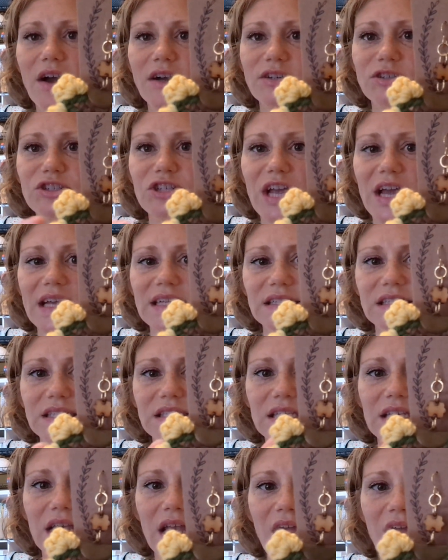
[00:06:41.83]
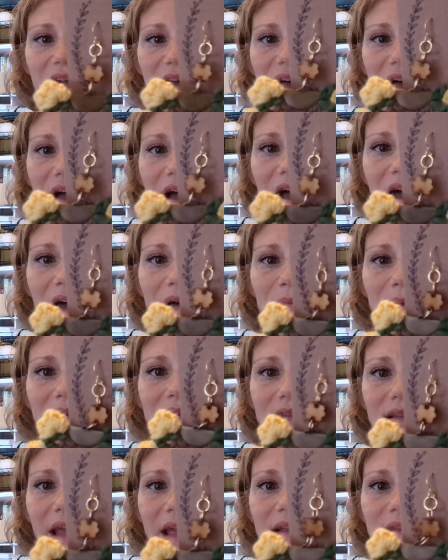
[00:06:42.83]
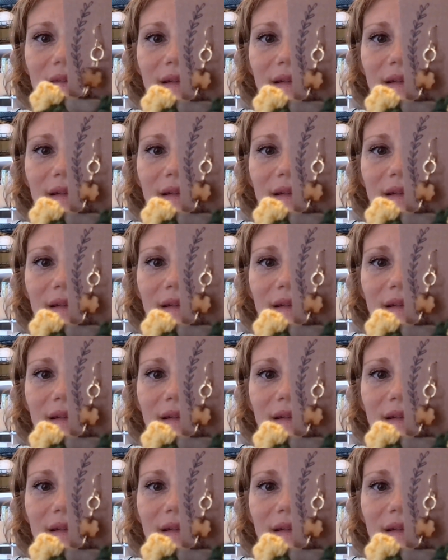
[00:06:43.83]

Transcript: are just like